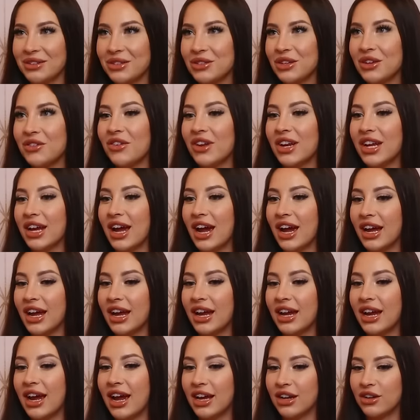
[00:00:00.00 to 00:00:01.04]
was really funny.
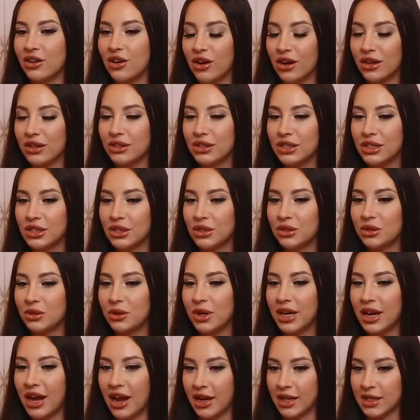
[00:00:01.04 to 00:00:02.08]
I had gone to
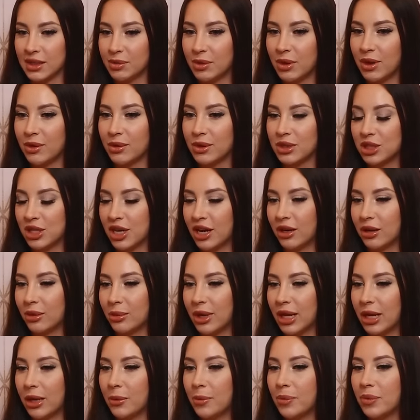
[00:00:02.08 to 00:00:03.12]
an expo with
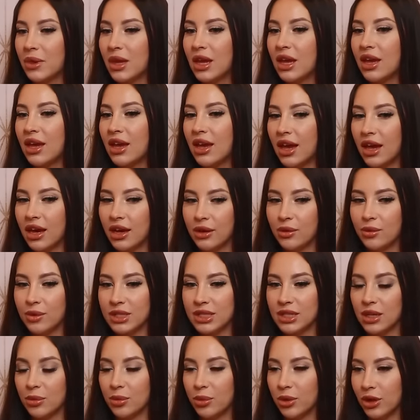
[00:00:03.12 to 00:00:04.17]
Chaturbate and
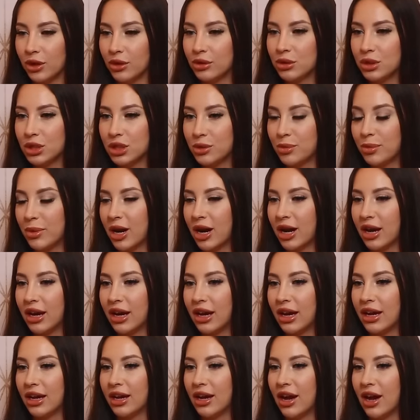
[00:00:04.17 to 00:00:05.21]
was approached
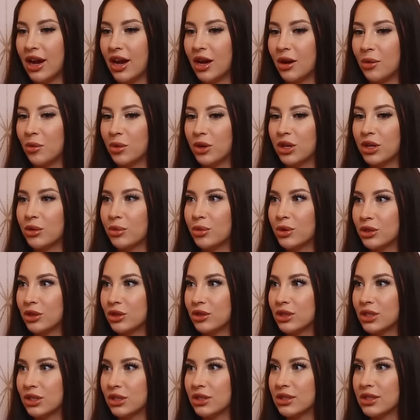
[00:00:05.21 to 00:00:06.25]
by um, one of the
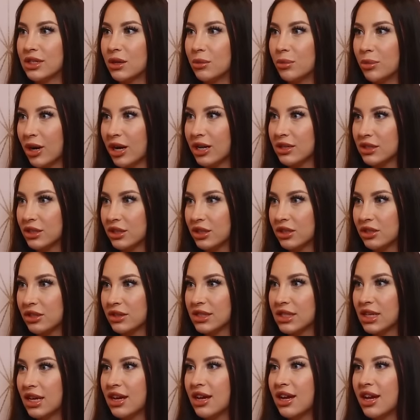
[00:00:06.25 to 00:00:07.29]
producers at
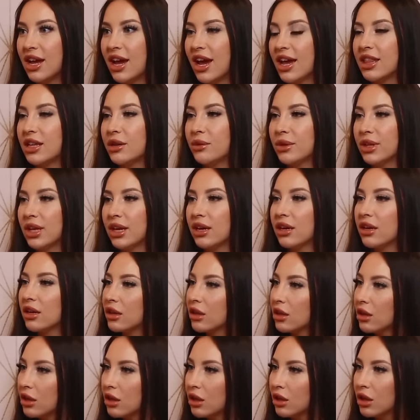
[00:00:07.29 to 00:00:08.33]
Brazzers, and they were like,
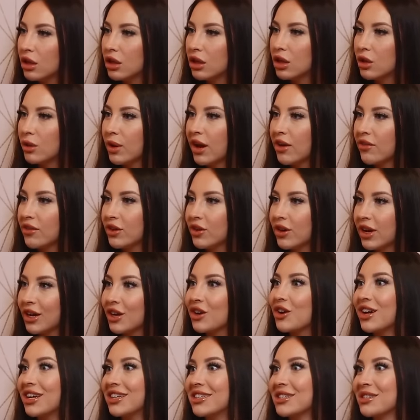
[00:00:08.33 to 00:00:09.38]
"Who? You have a
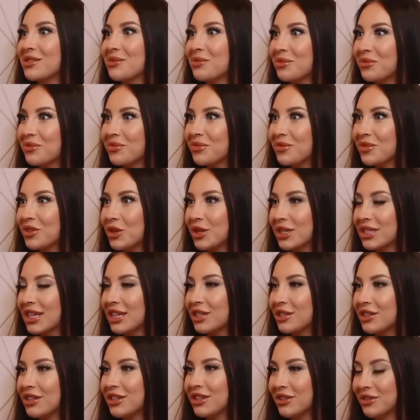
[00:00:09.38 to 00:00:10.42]
Chris." Oh,
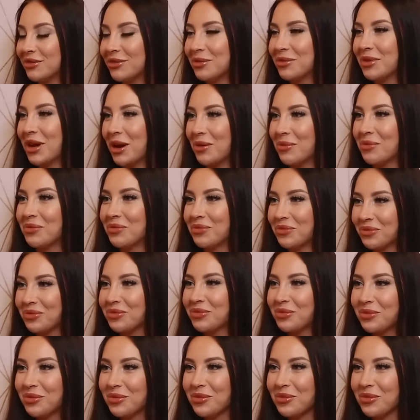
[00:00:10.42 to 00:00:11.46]
okay. okay. Yeah. I thought maybe it
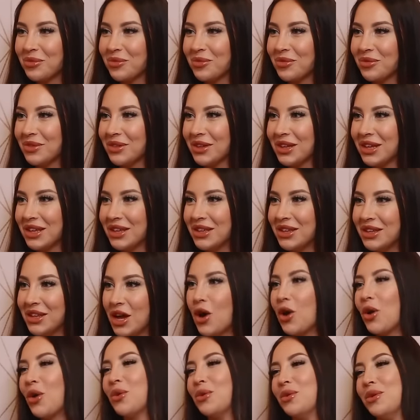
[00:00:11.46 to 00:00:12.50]
was gonna be Kieran.
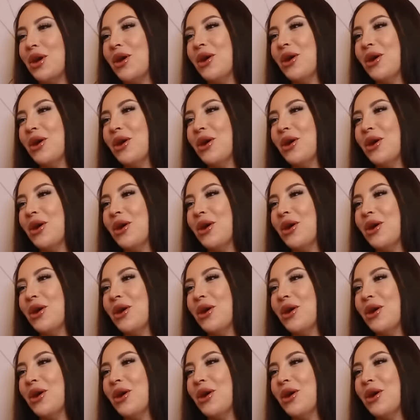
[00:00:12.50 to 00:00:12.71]
Oh no! Kieran.